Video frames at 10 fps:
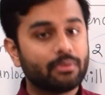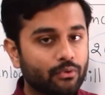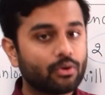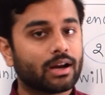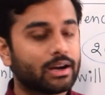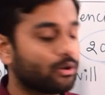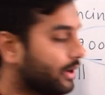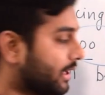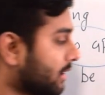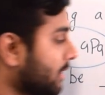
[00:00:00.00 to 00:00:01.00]
before
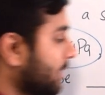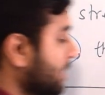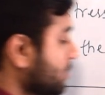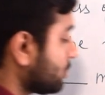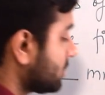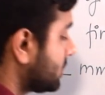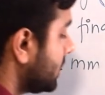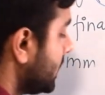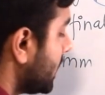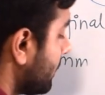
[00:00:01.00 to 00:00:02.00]
unloading. So
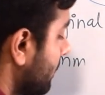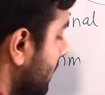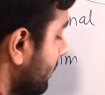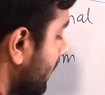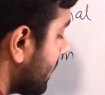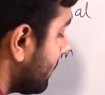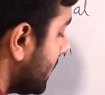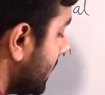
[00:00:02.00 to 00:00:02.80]
3 mm divided by